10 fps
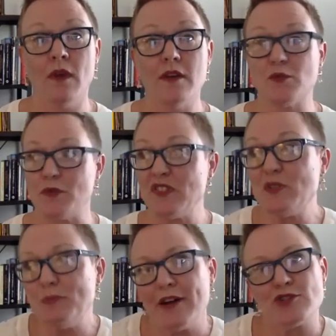sort of
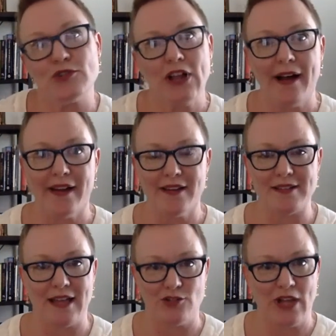
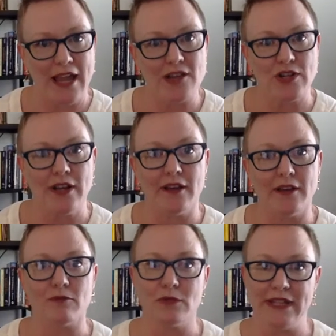specialized
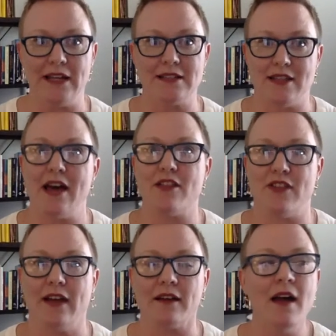education related to that
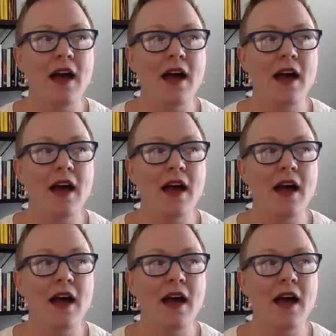thing.